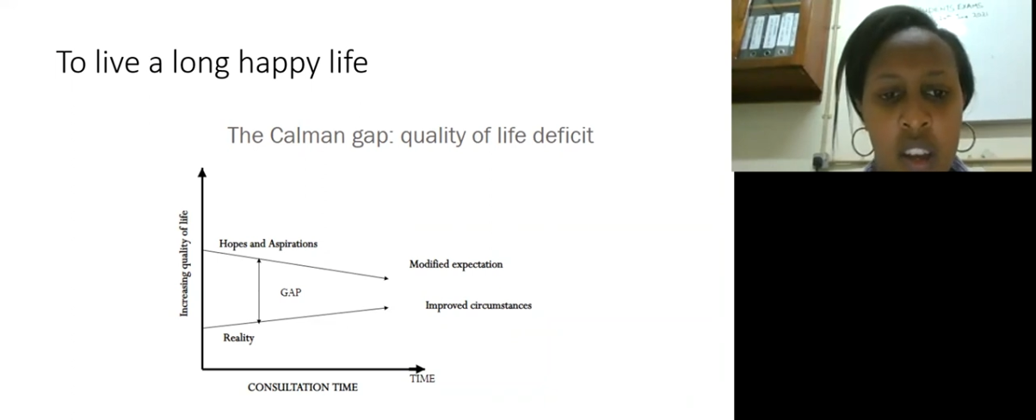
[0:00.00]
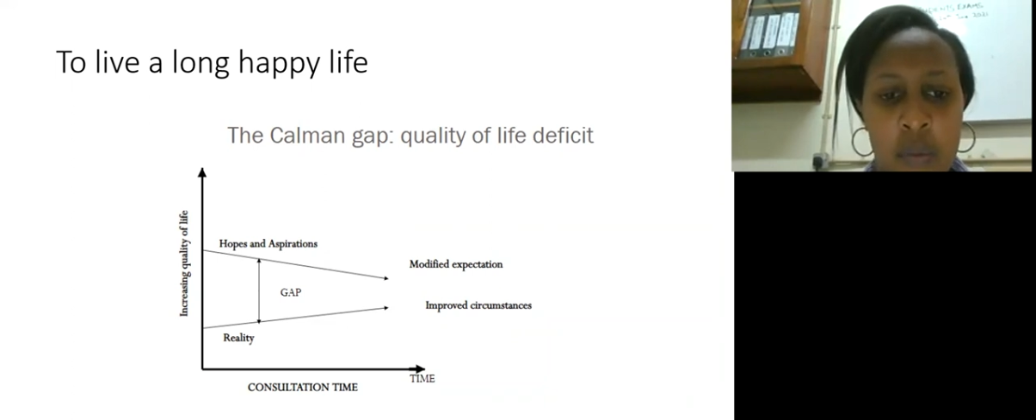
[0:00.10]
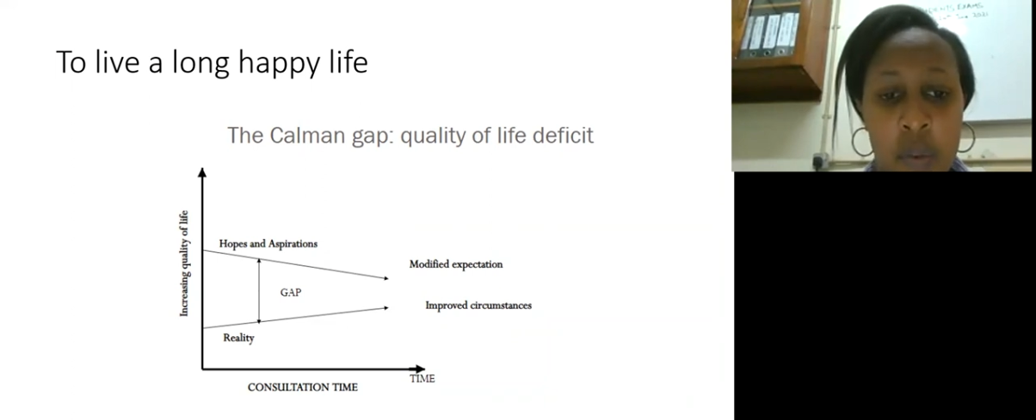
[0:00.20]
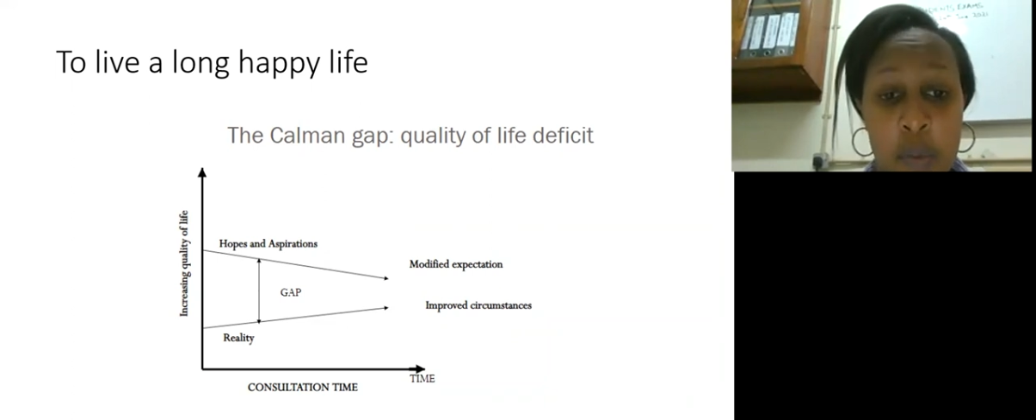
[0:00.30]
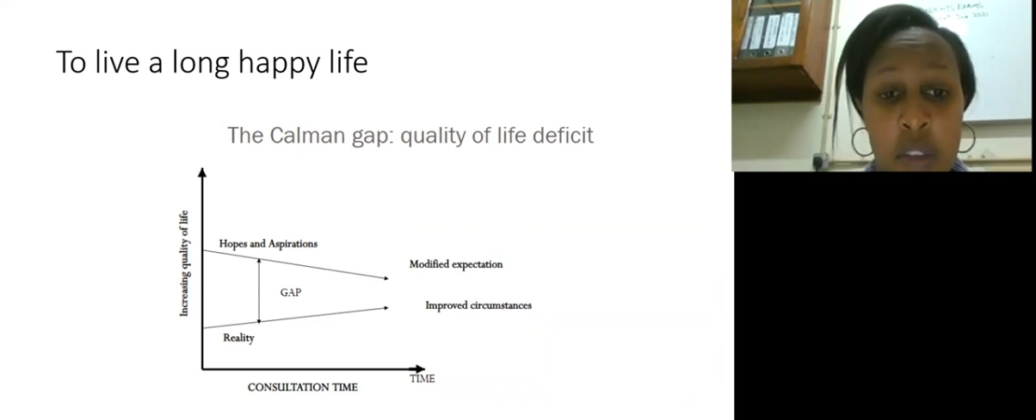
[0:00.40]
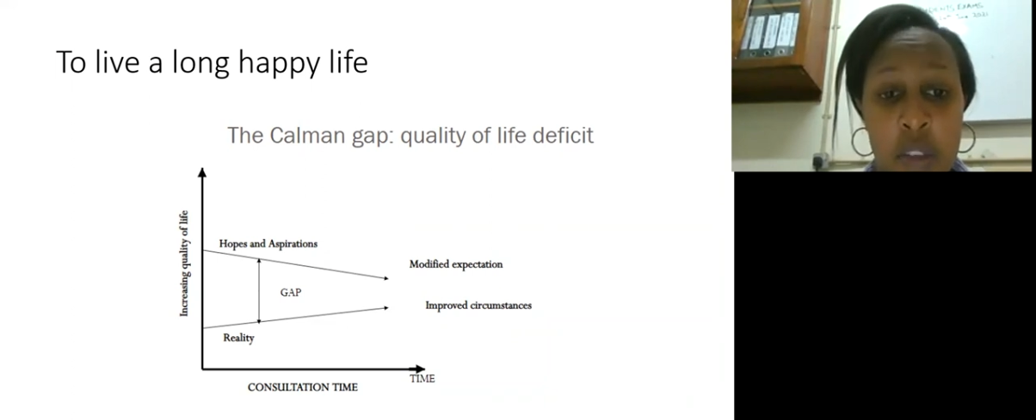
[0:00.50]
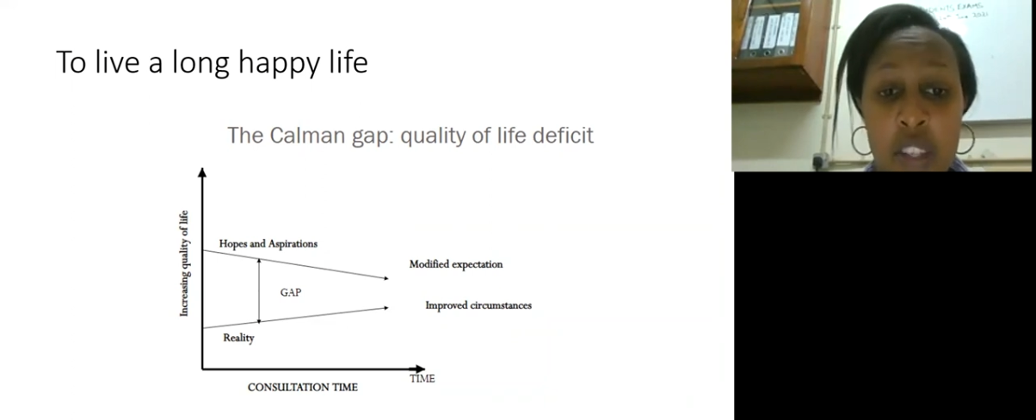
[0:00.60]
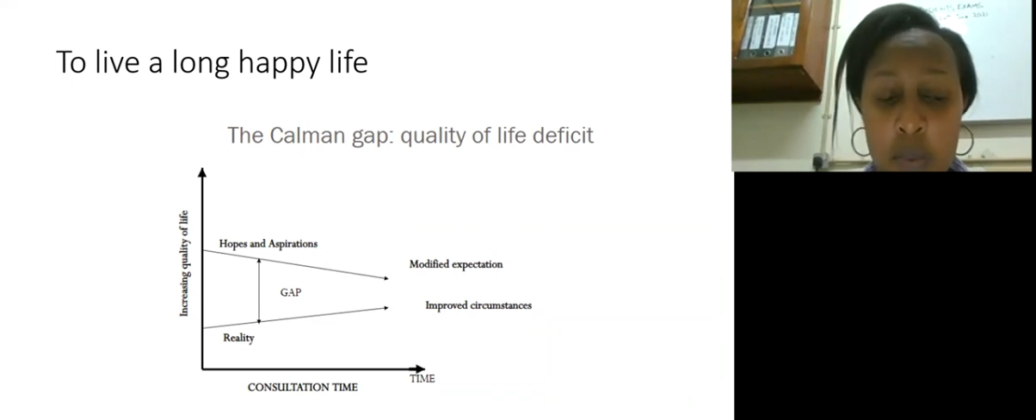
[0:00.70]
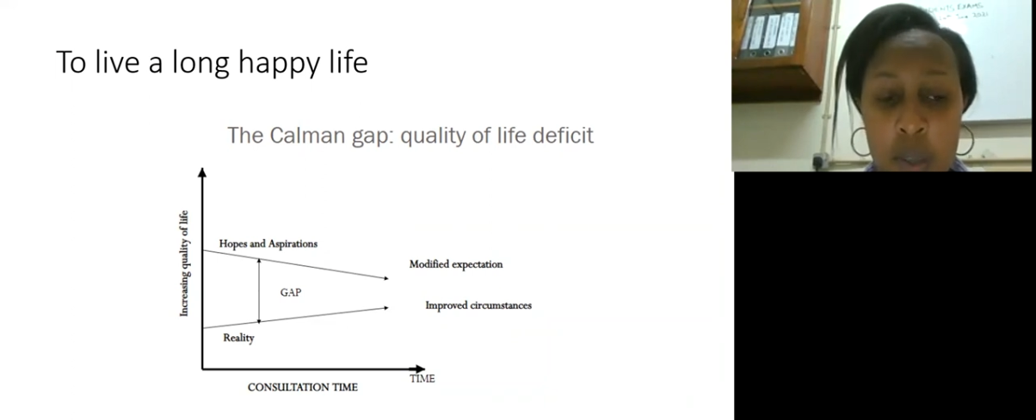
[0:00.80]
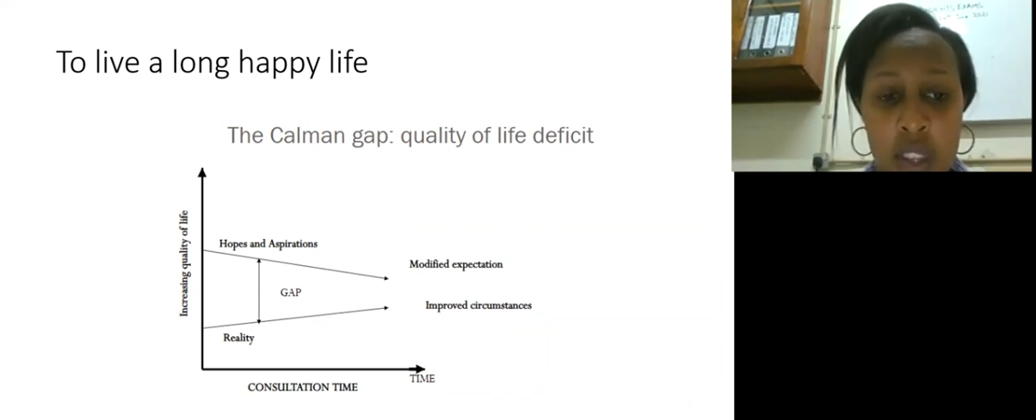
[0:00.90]
from the
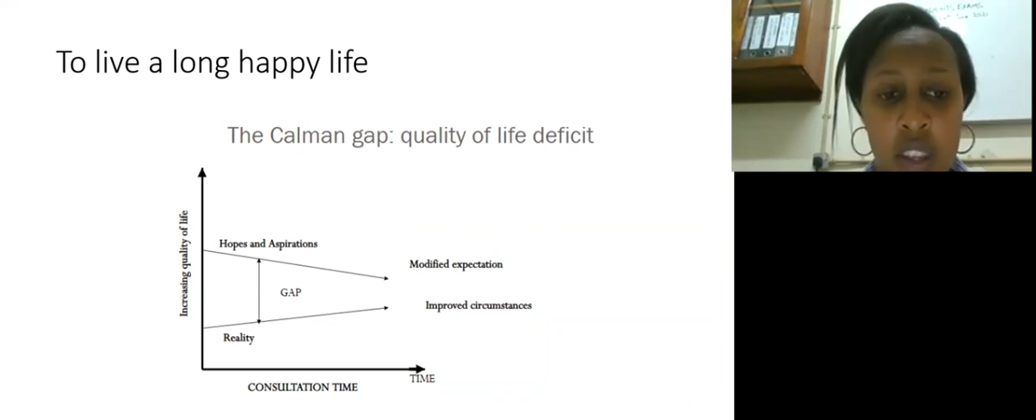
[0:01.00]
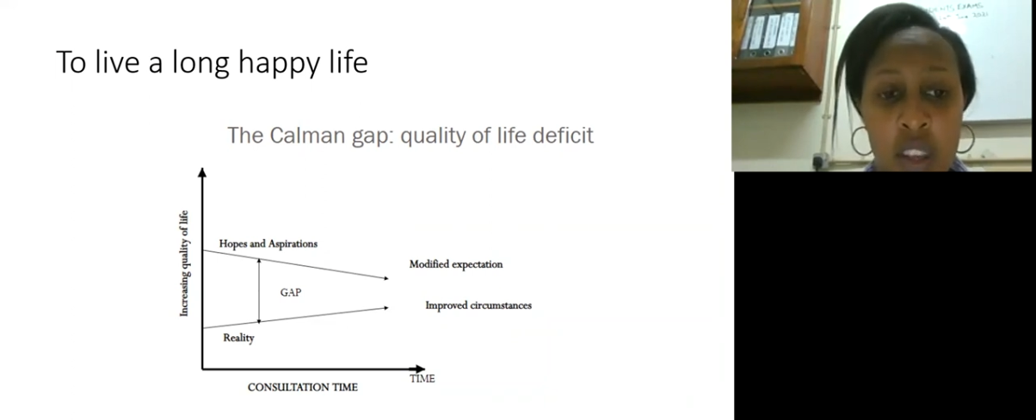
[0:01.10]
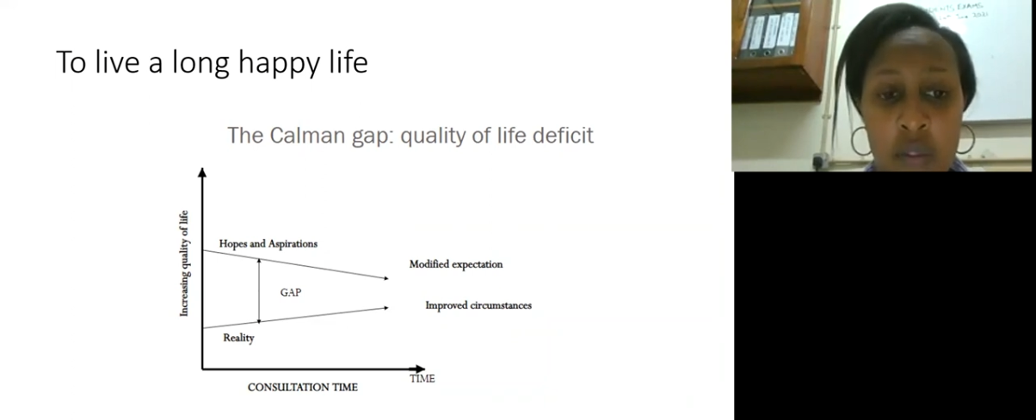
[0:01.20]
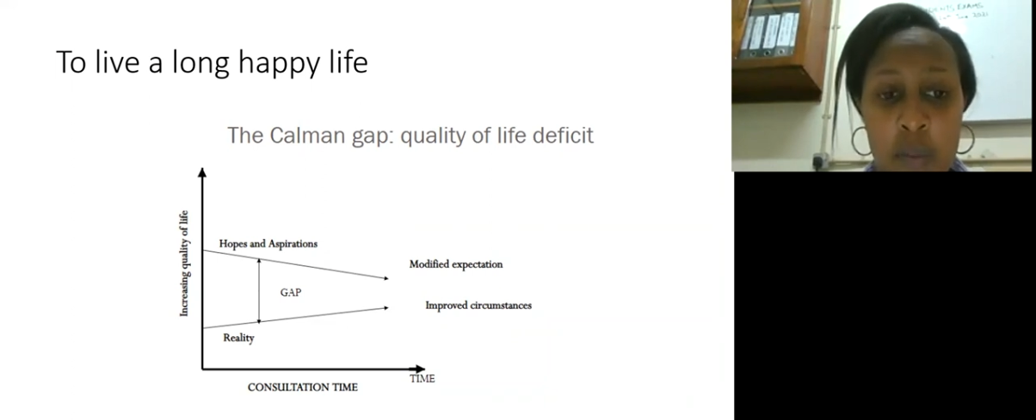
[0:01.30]
investment that they have